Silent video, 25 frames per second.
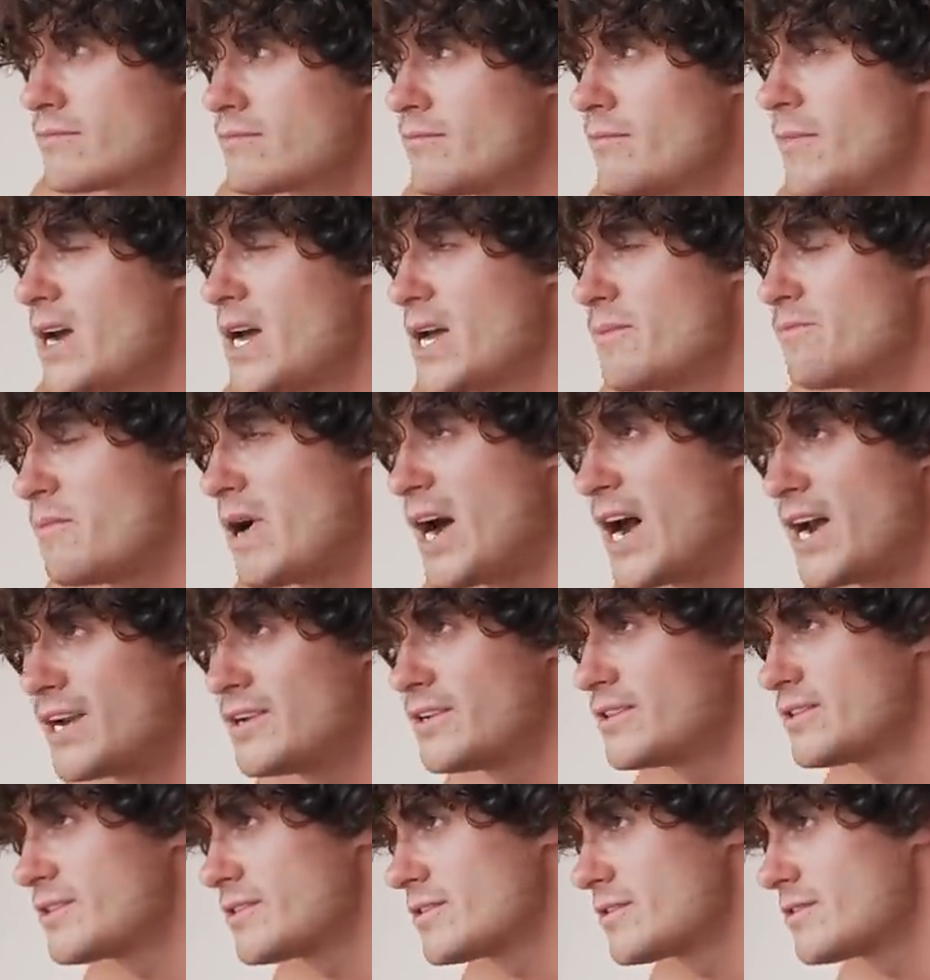my
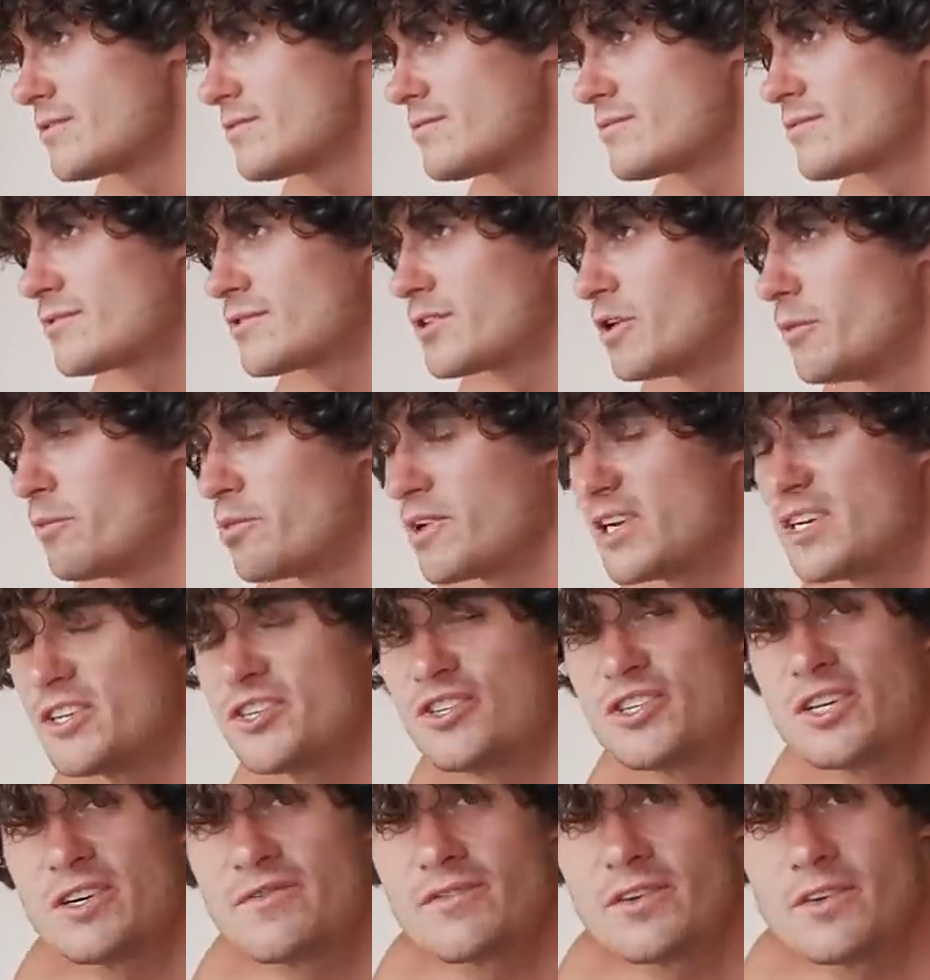mind has completely
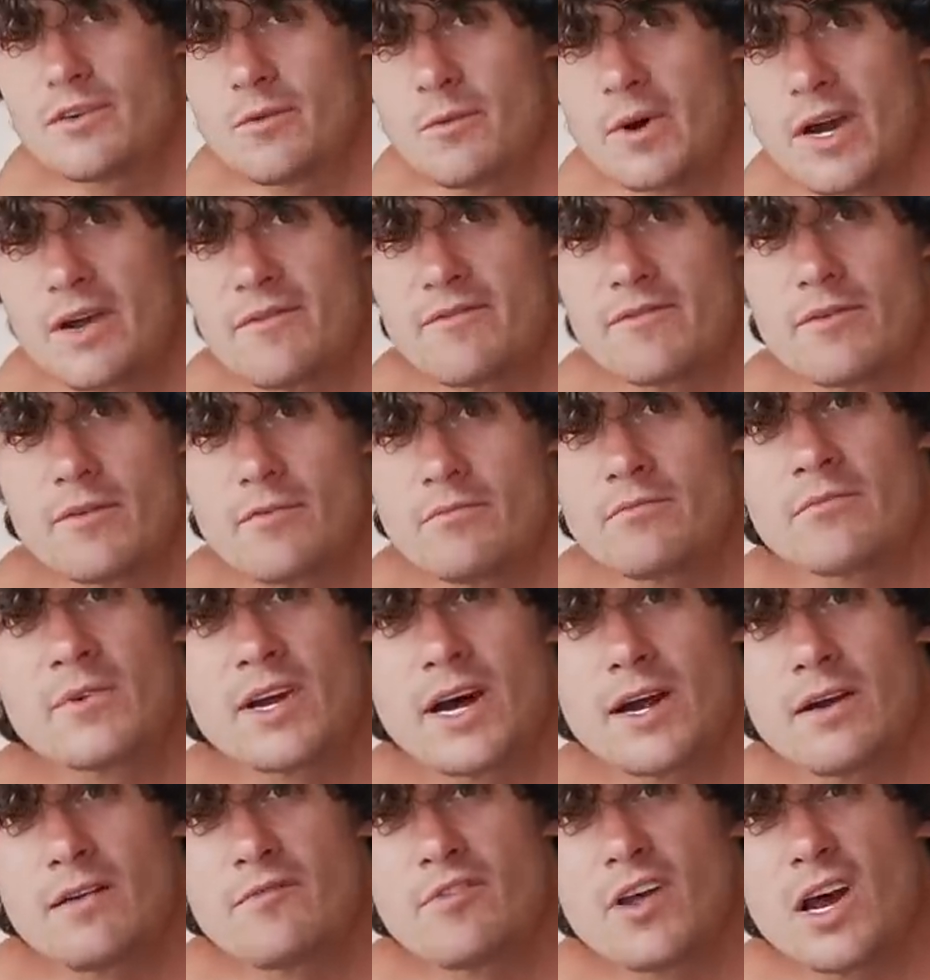shifted away from
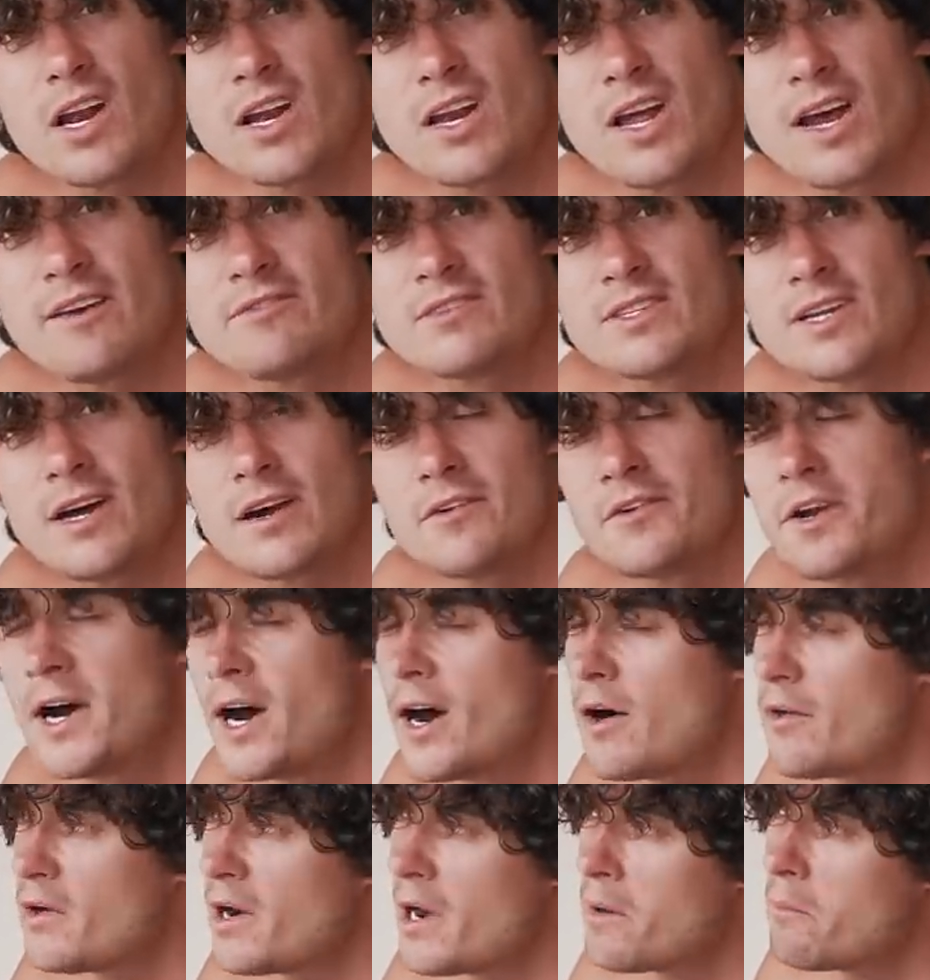kind of that lifestyle
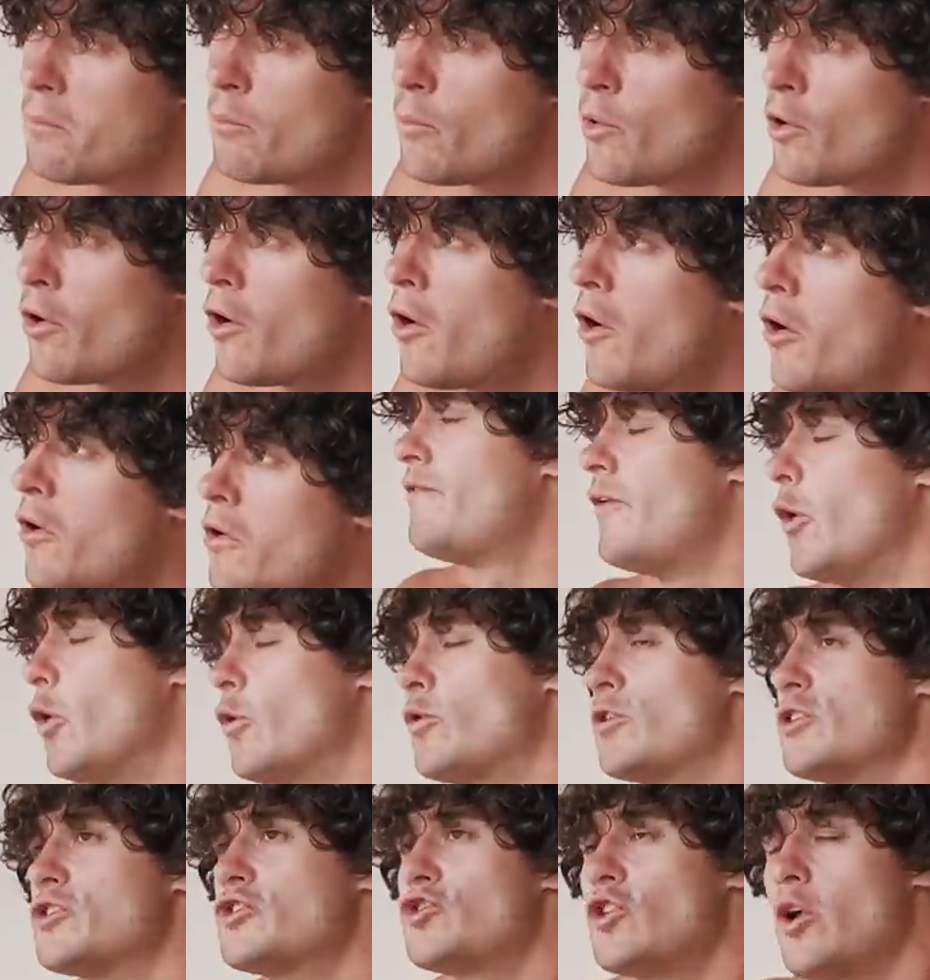now, and I'm more
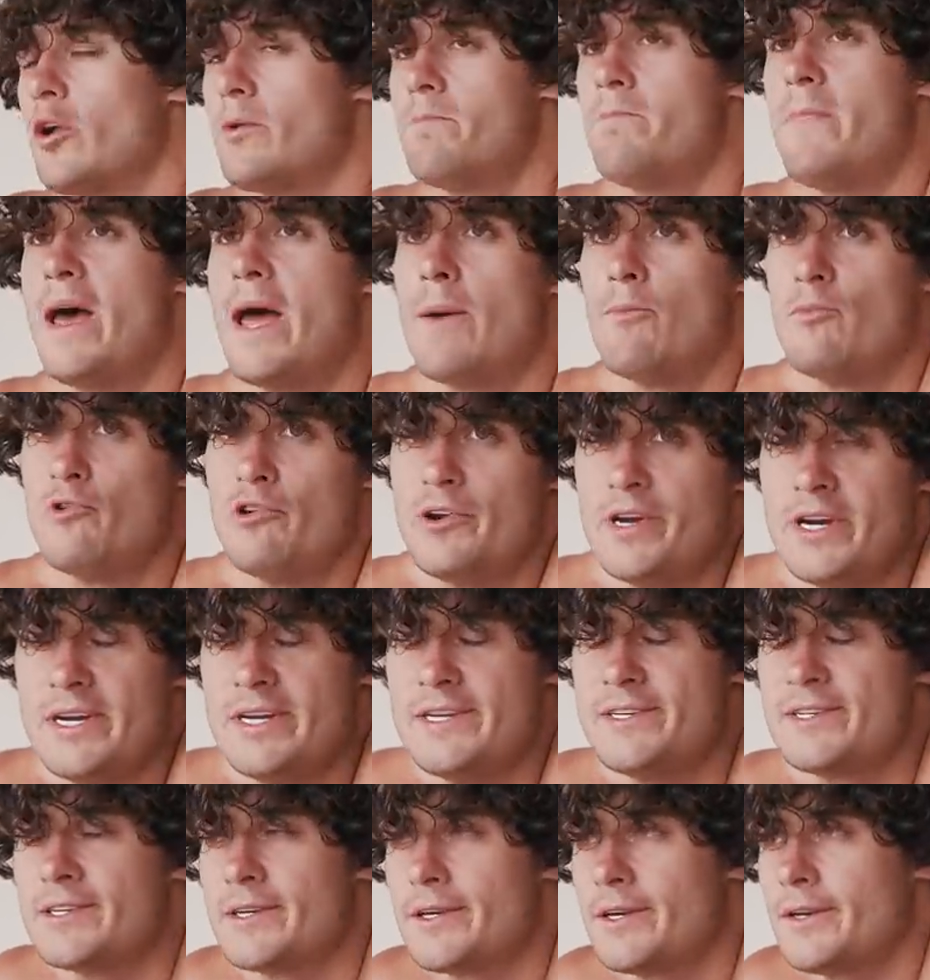focused on
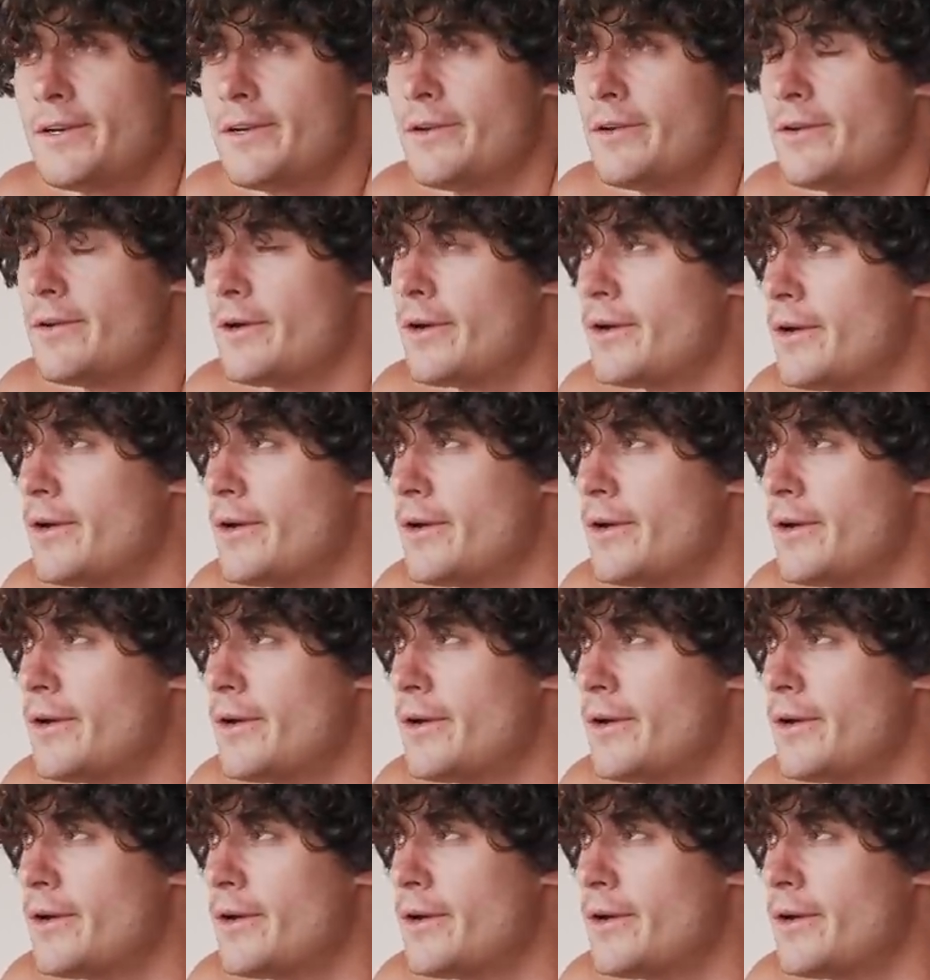memories, and,